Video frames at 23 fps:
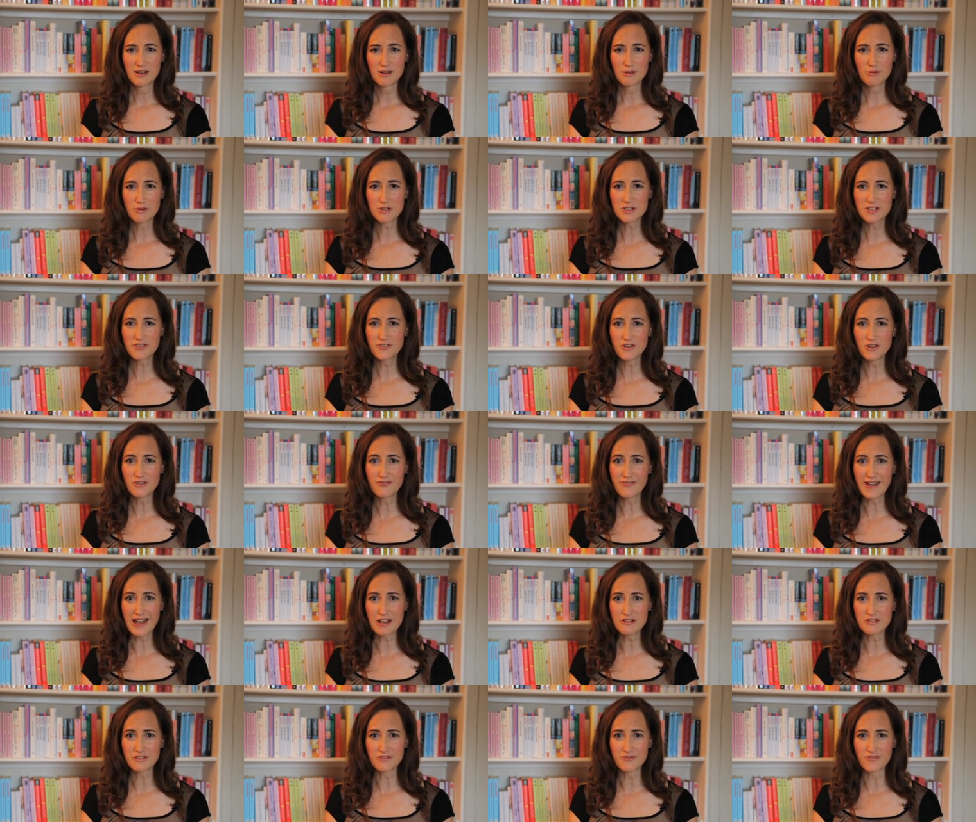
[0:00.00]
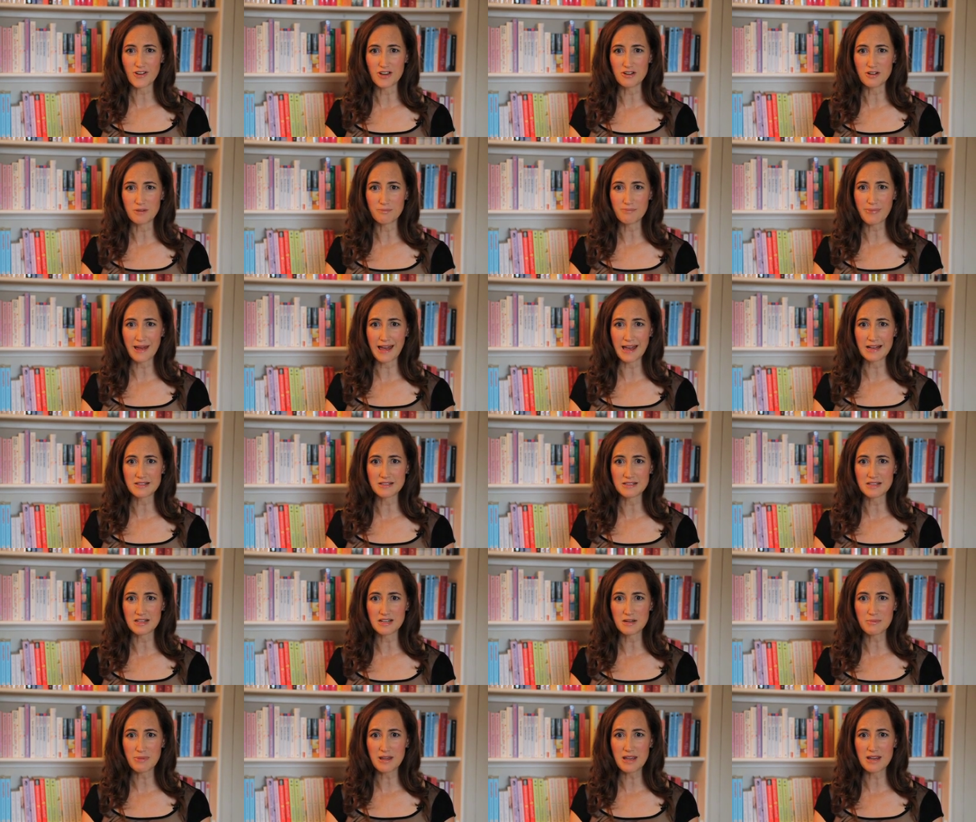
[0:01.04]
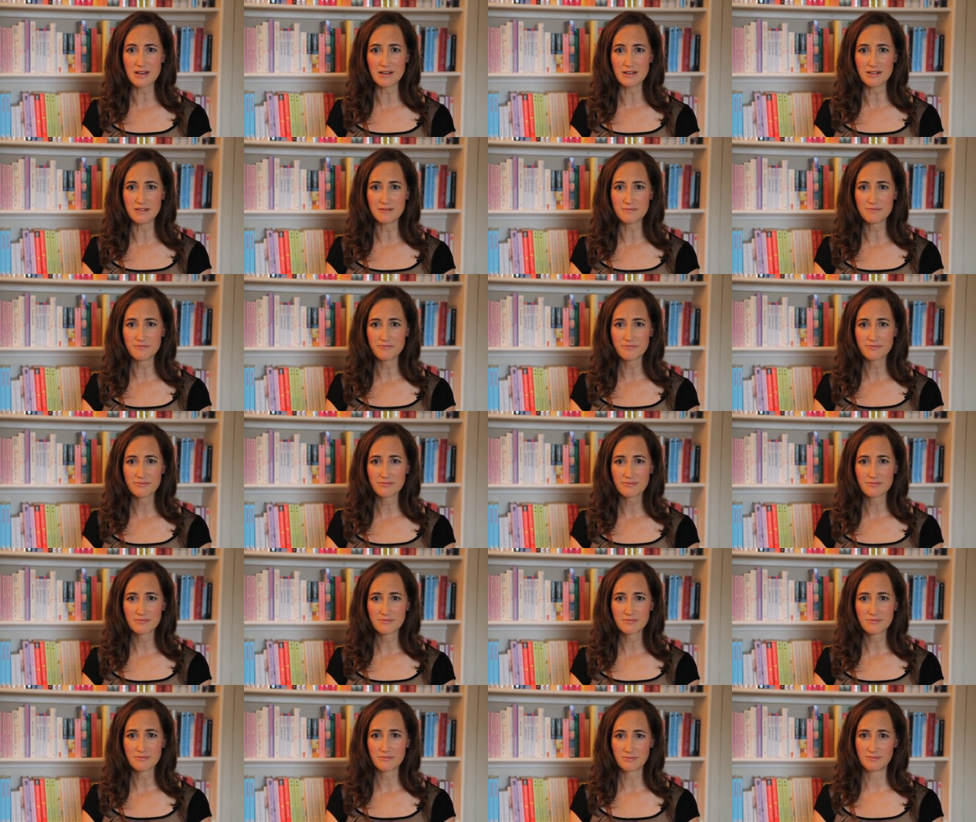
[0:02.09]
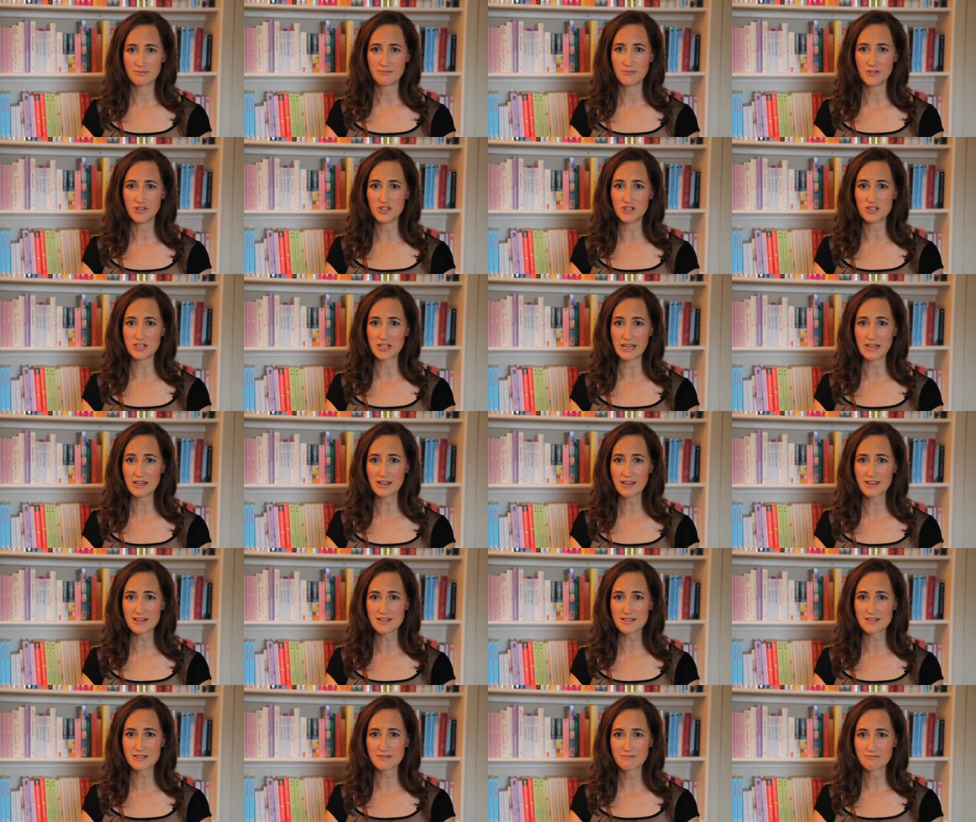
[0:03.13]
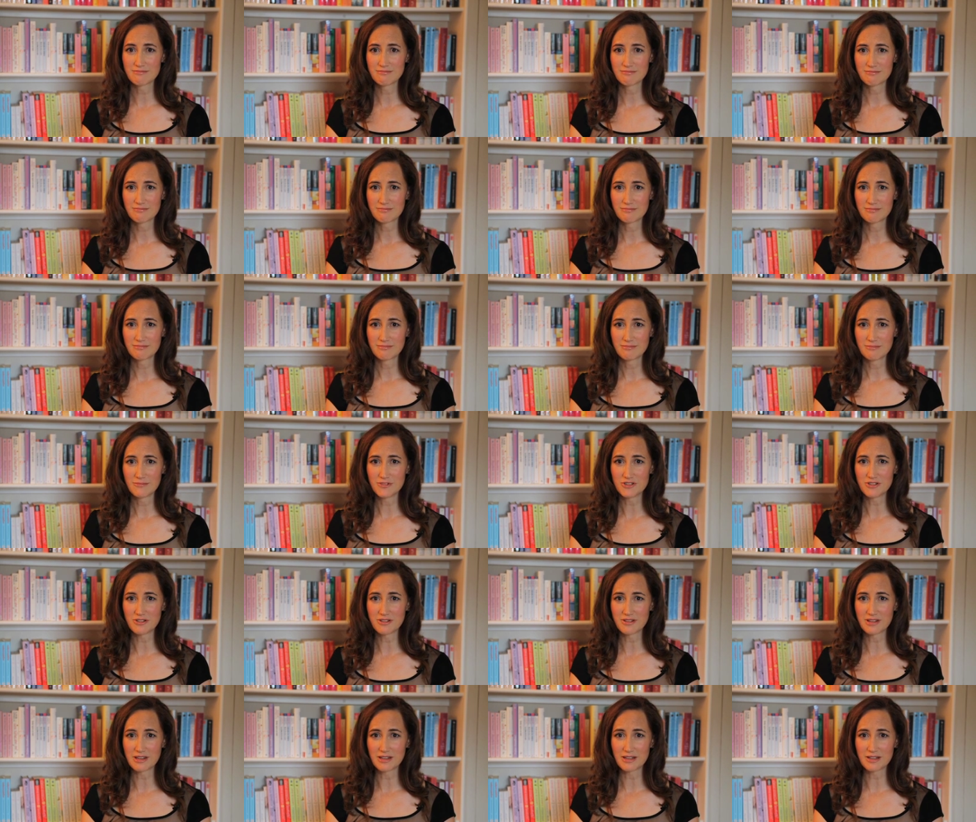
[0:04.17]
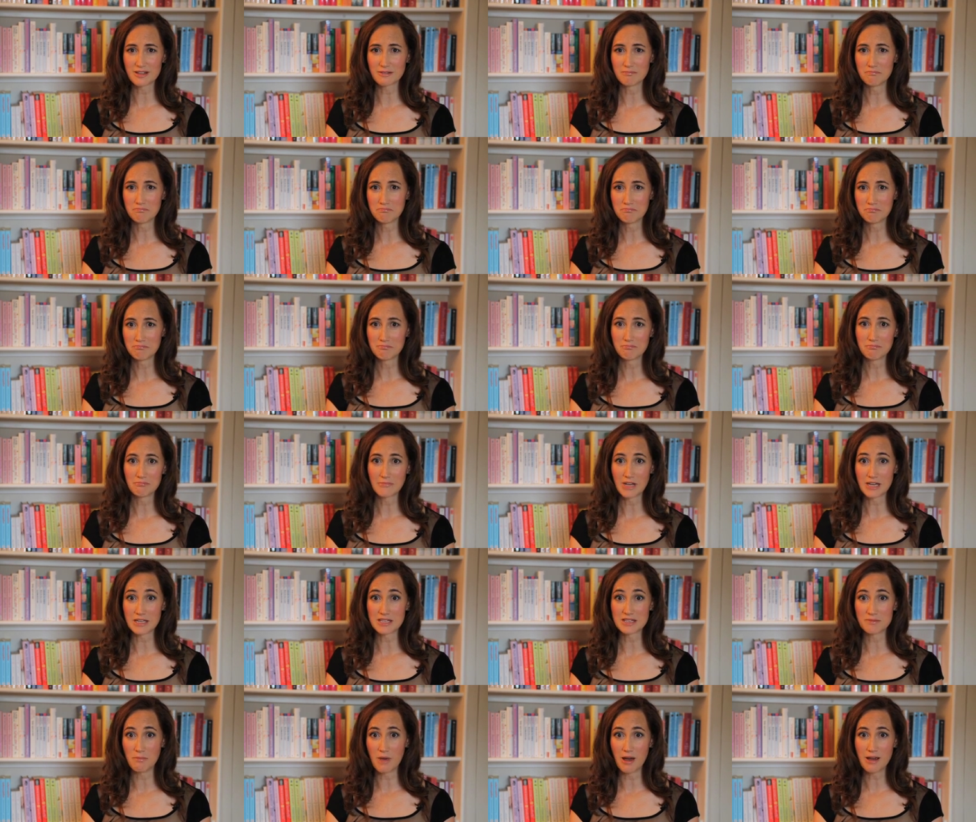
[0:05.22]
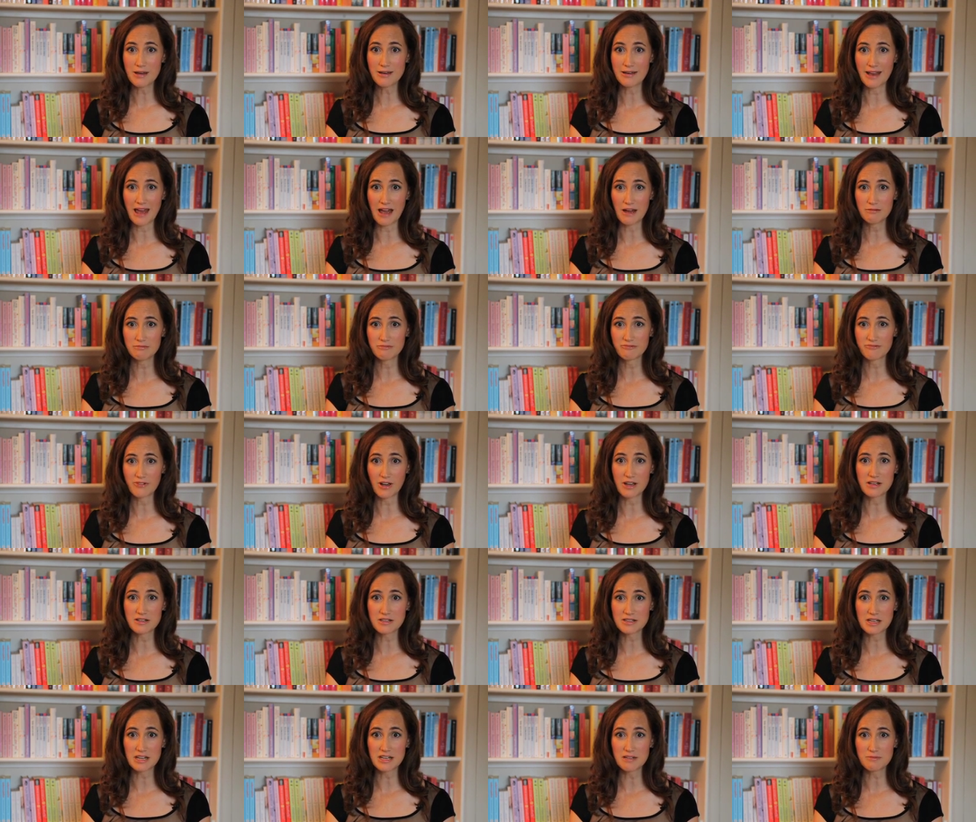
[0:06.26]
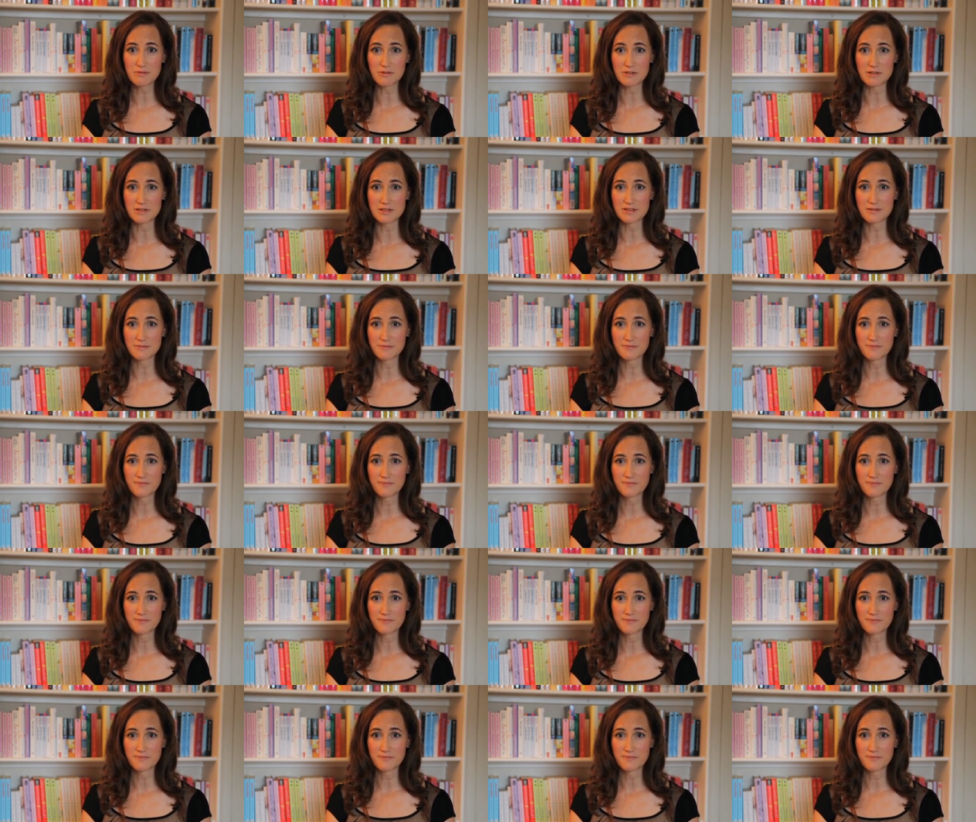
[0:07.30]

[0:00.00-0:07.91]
What if you found a phone abandoned in a bin? Would you take it? Would you think, it's mine now, finders keepers?